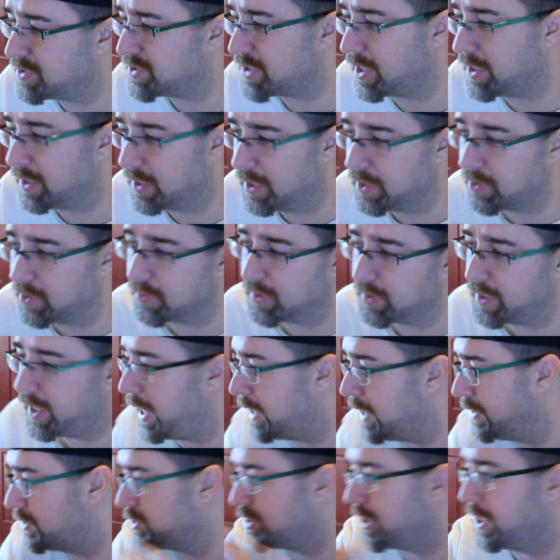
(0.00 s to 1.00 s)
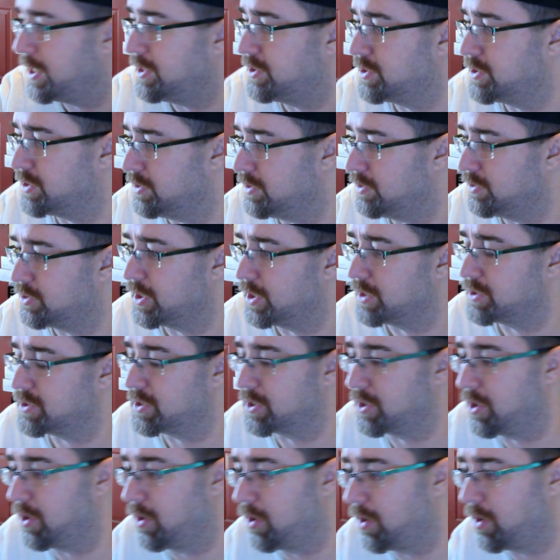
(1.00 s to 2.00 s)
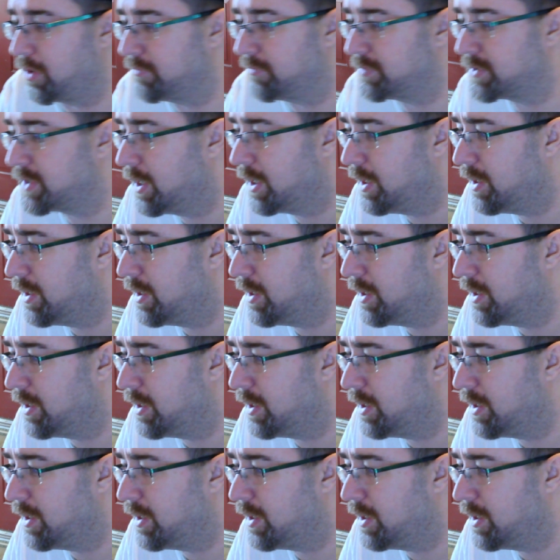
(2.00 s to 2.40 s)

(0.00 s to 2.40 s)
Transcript: I literally had to change and adjust the curves